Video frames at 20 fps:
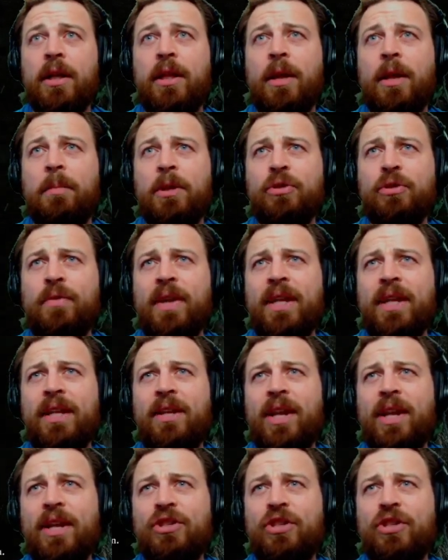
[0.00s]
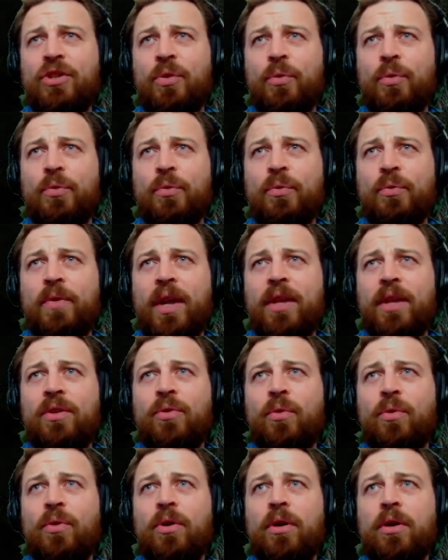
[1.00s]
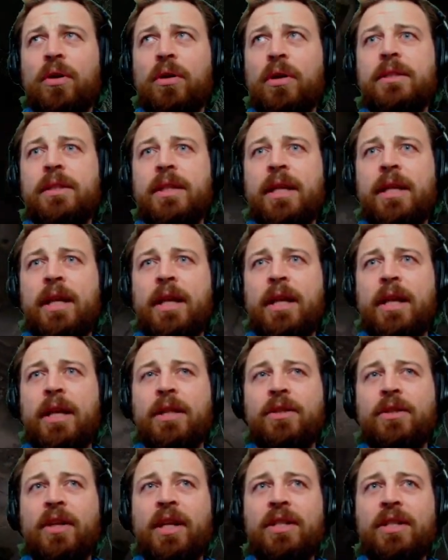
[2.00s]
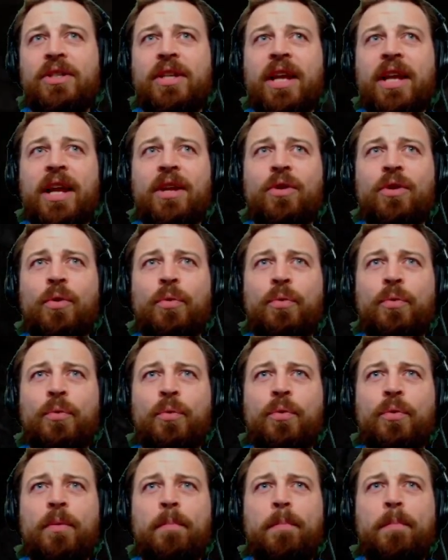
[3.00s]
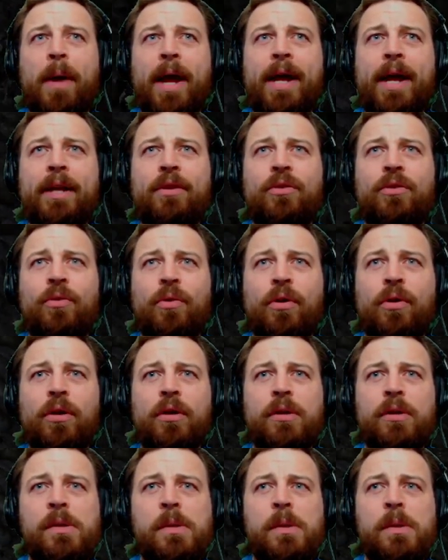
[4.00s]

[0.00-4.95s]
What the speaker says: I'm not sure if I can actually go through that door. Yeah, so I guess you can't go through the back door.